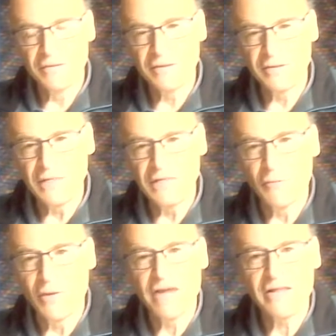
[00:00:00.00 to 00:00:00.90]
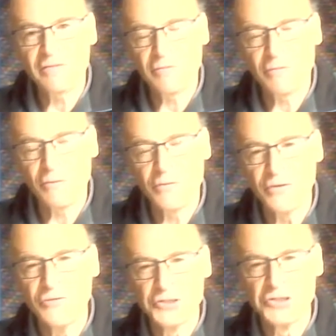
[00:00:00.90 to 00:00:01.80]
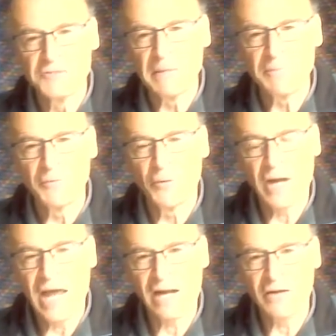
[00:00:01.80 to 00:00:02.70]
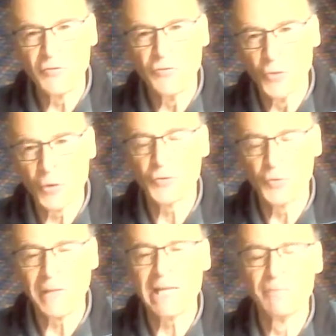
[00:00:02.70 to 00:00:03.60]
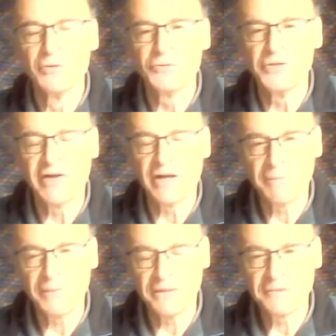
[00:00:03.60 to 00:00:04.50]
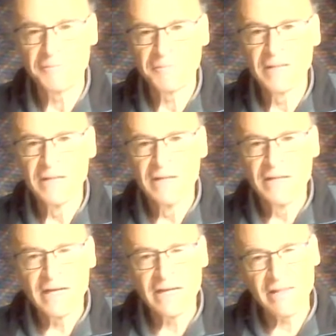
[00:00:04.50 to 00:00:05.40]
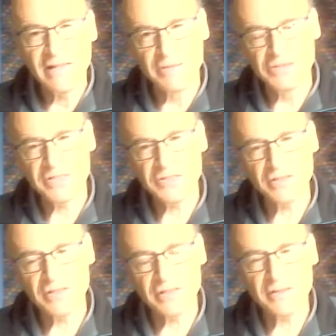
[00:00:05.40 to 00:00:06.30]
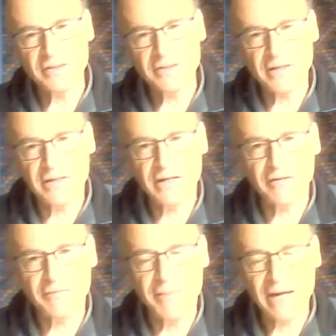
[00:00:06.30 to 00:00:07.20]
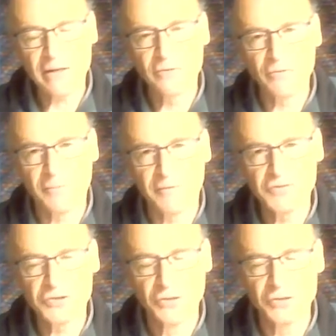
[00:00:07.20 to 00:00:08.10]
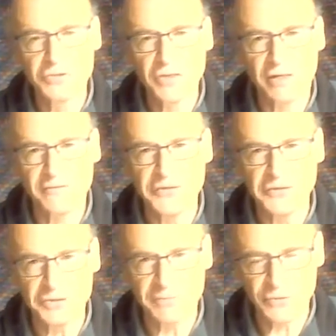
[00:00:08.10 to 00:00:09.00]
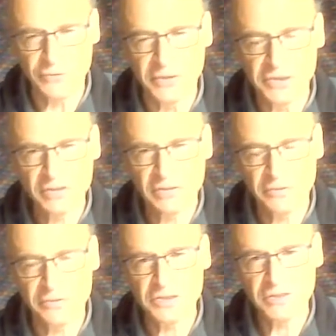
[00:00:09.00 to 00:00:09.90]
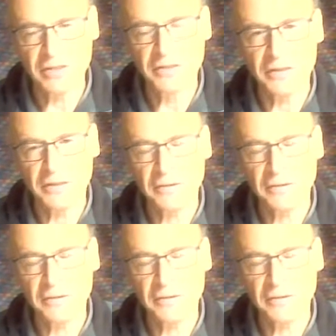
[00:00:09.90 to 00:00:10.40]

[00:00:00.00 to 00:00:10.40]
in a way that the indigenous people were held not to be able to develop it. And there is a kind of backdrop of social Darwinism to his thinking.